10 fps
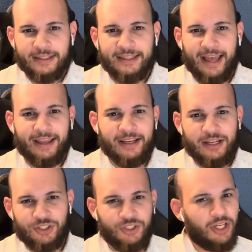
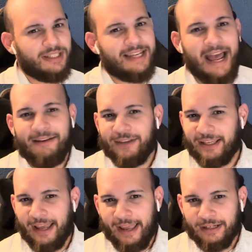that just having
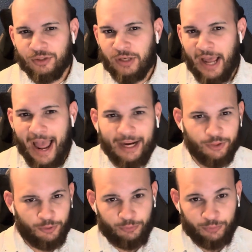
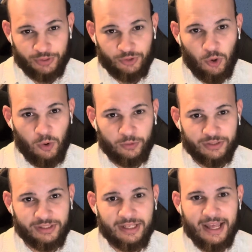inaccurate
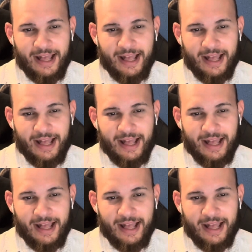results,